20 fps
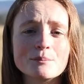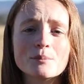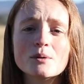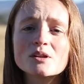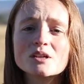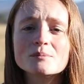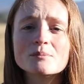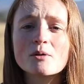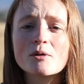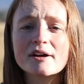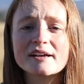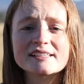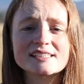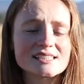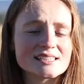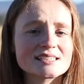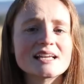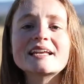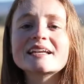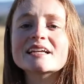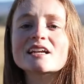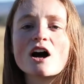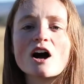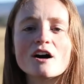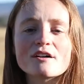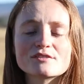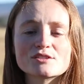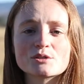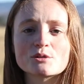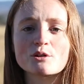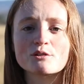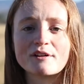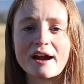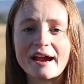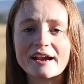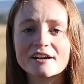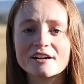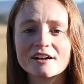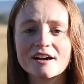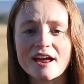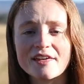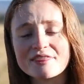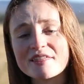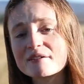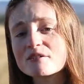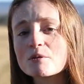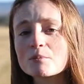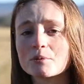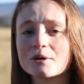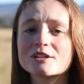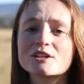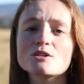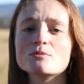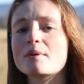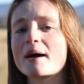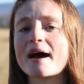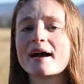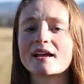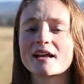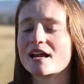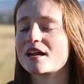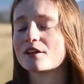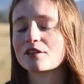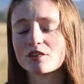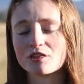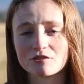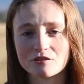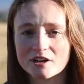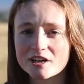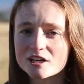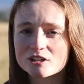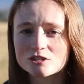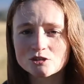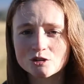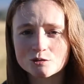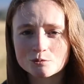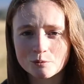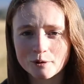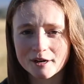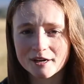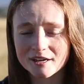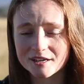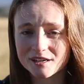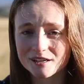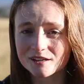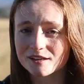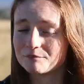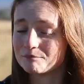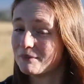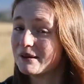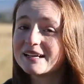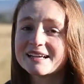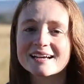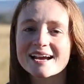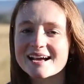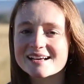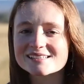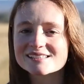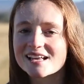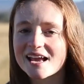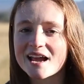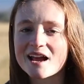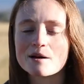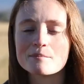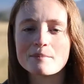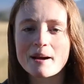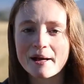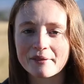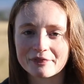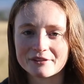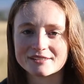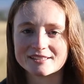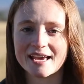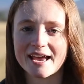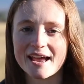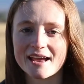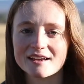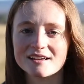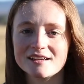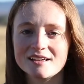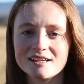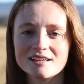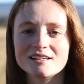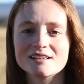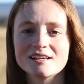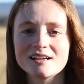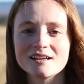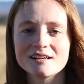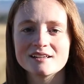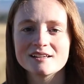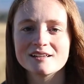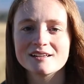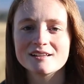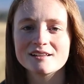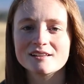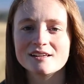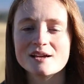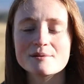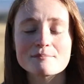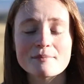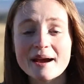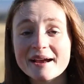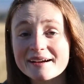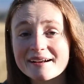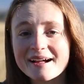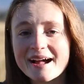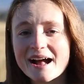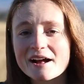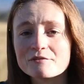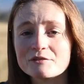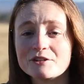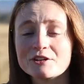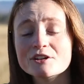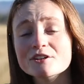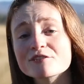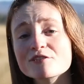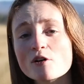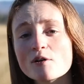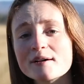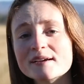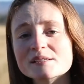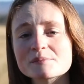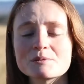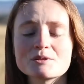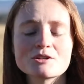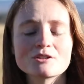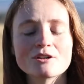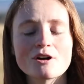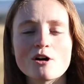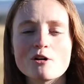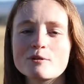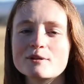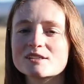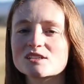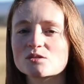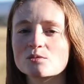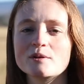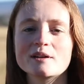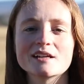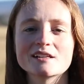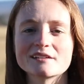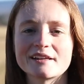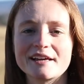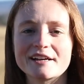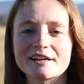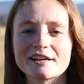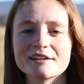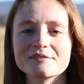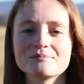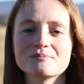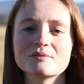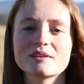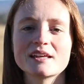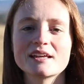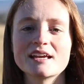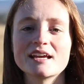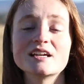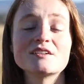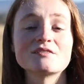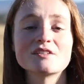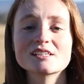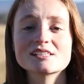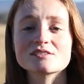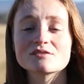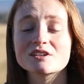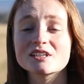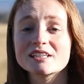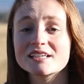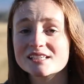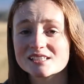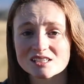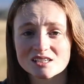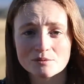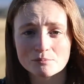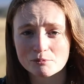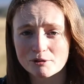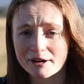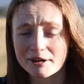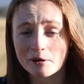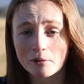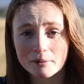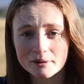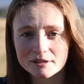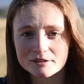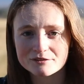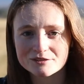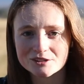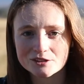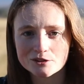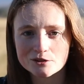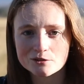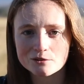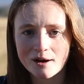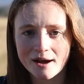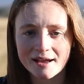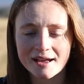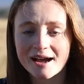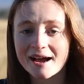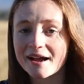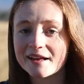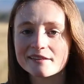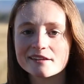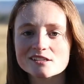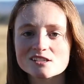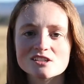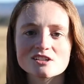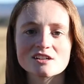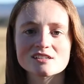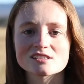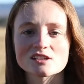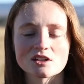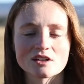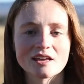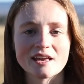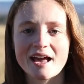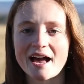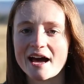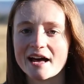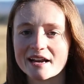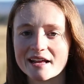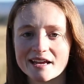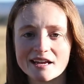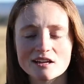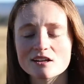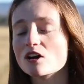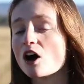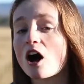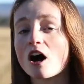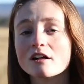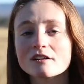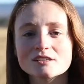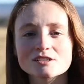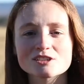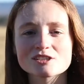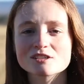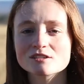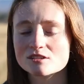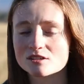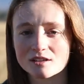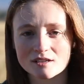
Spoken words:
bullet points, send it off to a writer, and they will bring you back a 300-word mini essay about the day. It might not have your voice, but you can always tweak it later. If this really isn't a priority for you, I highly suggest looking at a college